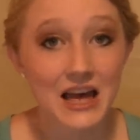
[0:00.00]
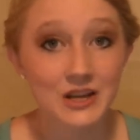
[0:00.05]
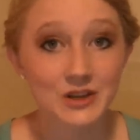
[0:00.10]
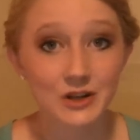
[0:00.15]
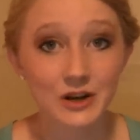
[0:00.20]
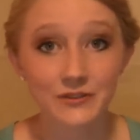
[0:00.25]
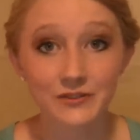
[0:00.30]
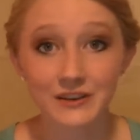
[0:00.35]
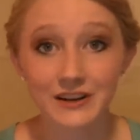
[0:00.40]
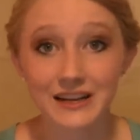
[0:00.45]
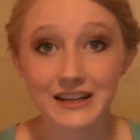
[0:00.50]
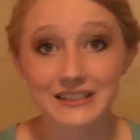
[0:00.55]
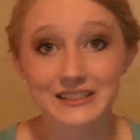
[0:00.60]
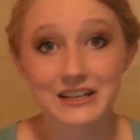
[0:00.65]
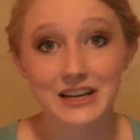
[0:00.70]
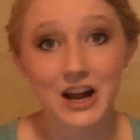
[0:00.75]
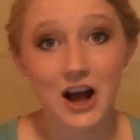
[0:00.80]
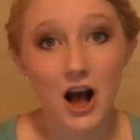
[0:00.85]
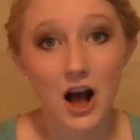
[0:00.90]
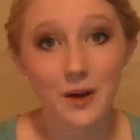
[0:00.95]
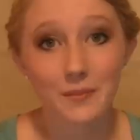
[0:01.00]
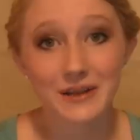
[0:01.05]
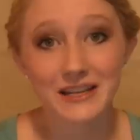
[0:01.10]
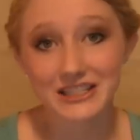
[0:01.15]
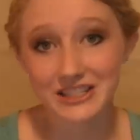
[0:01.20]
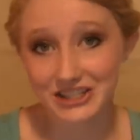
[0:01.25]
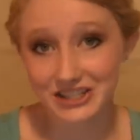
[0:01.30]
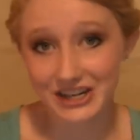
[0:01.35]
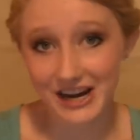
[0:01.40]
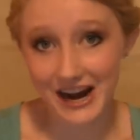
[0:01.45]
Don't forget to
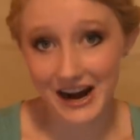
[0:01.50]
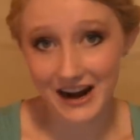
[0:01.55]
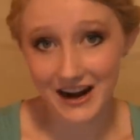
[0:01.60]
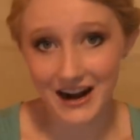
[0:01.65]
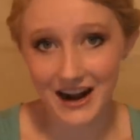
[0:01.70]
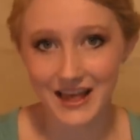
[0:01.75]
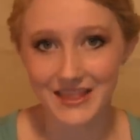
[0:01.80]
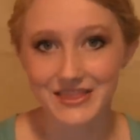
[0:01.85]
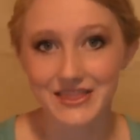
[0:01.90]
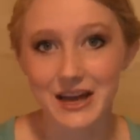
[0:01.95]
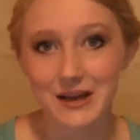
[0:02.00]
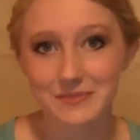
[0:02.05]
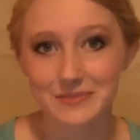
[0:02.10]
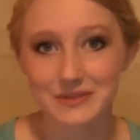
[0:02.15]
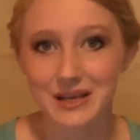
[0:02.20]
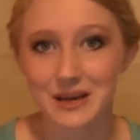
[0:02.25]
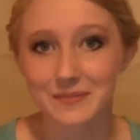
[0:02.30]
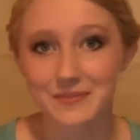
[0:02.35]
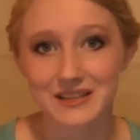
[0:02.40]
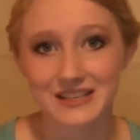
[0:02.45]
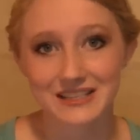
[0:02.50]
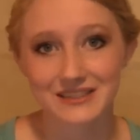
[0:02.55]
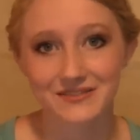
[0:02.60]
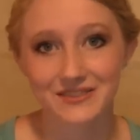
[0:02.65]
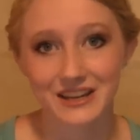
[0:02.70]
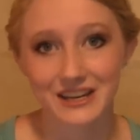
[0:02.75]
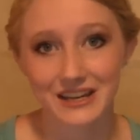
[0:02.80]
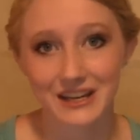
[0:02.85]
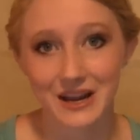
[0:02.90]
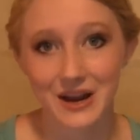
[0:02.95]
comment, share, and thumbs up this
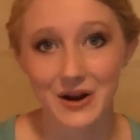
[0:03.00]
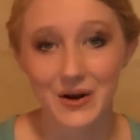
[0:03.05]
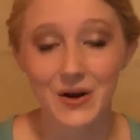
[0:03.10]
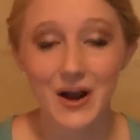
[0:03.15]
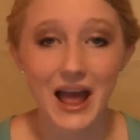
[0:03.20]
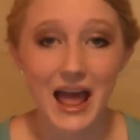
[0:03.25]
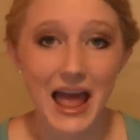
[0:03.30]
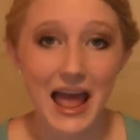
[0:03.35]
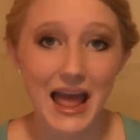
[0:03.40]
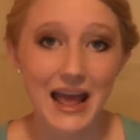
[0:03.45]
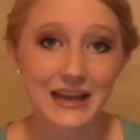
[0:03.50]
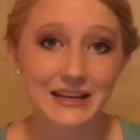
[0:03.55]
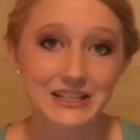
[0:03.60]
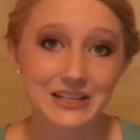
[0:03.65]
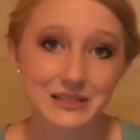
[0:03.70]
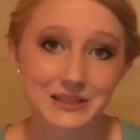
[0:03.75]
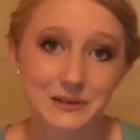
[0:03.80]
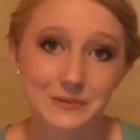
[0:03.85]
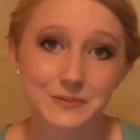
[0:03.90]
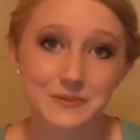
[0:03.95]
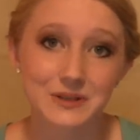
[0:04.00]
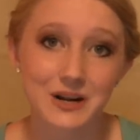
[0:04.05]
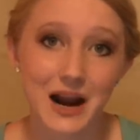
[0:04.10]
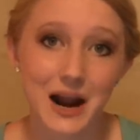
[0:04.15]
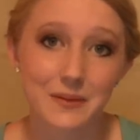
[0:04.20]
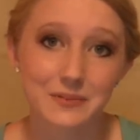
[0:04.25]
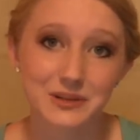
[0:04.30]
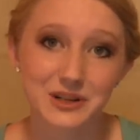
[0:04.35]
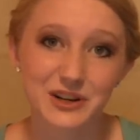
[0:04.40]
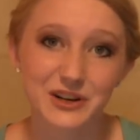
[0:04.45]
video, and to
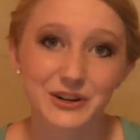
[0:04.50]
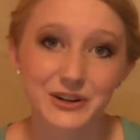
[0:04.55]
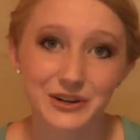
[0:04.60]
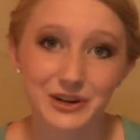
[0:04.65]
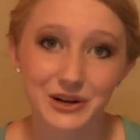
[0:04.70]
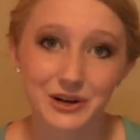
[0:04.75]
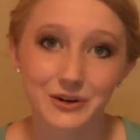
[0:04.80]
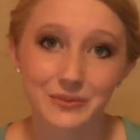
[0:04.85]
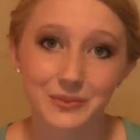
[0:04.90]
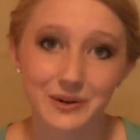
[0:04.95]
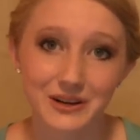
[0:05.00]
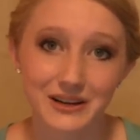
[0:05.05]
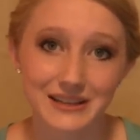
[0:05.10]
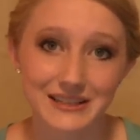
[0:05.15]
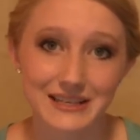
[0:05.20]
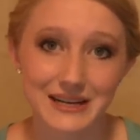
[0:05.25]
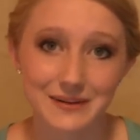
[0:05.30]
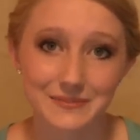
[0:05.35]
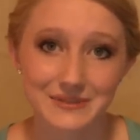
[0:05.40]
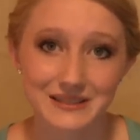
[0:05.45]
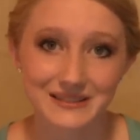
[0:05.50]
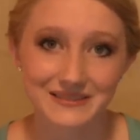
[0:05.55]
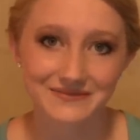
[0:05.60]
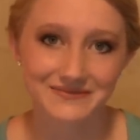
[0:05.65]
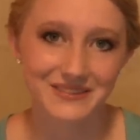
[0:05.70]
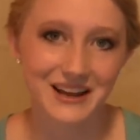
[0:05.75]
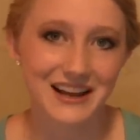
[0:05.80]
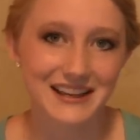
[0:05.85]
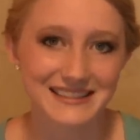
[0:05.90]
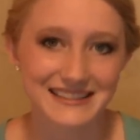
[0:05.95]
subscribe to Girl2Girl Beauty Tips.
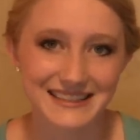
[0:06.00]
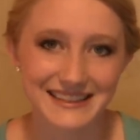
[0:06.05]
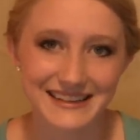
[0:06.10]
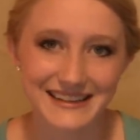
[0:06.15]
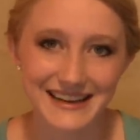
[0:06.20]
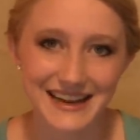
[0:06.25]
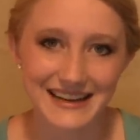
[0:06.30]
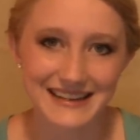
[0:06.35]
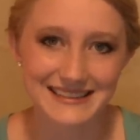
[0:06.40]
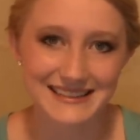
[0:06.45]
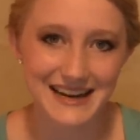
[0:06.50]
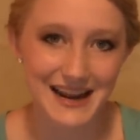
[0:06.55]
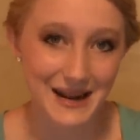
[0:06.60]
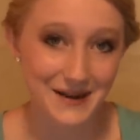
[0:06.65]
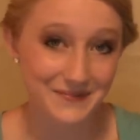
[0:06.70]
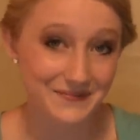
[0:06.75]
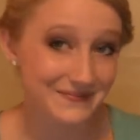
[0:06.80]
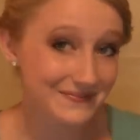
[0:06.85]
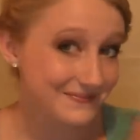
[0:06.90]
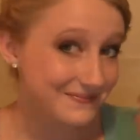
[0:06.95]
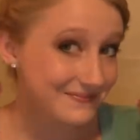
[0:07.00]
I'll see you next time.